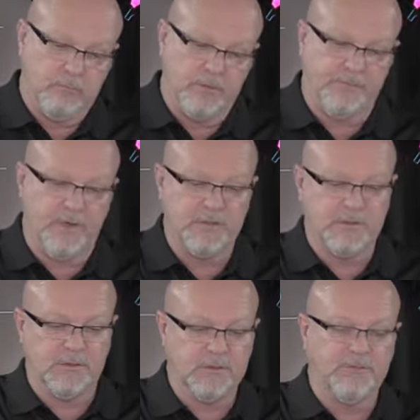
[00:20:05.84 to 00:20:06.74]
He finds
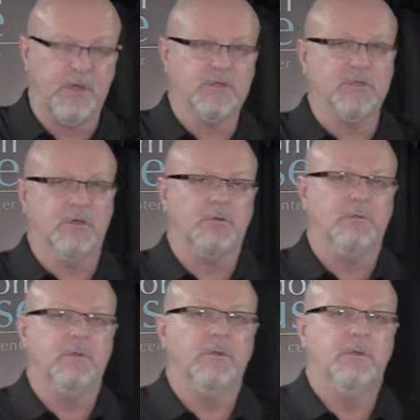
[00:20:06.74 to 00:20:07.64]
it dysfunctional.
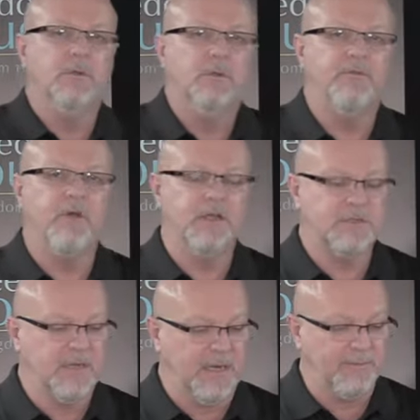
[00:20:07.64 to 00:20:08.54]
He finds
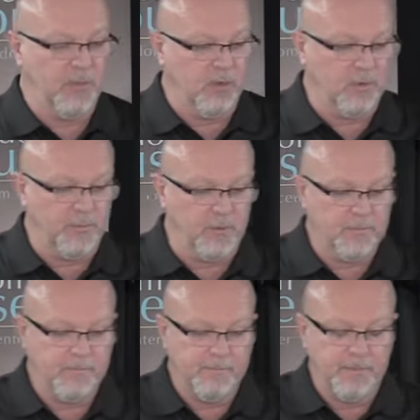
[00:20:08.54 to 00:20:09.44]
it
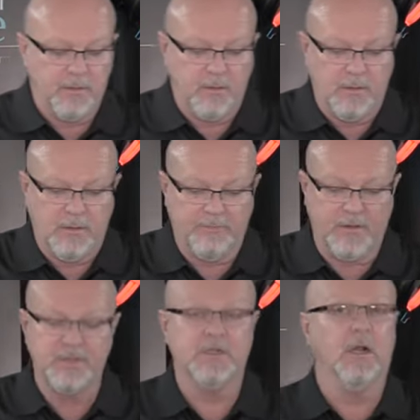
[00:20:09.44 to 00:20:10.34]
abnormal. He
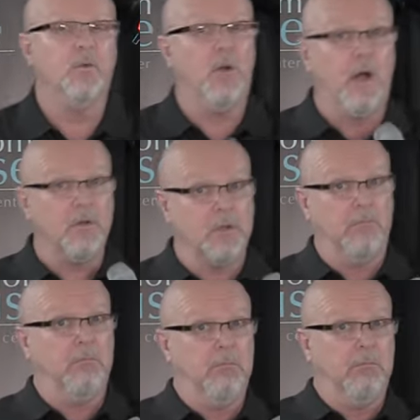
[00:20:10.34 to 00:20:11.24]
finds it unwelcome.
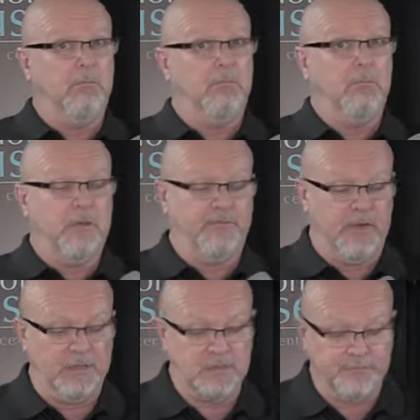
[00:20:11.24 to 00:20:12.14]
He
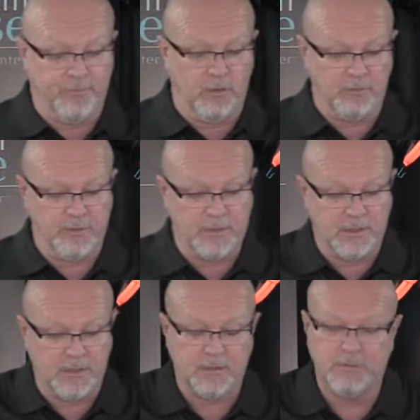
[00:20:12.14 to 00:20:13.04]
finds it foreign to
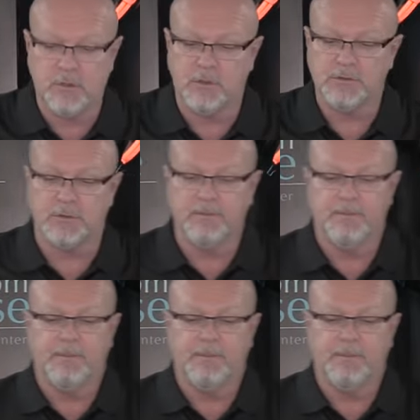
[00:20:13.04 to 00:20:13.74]
kingdom culture.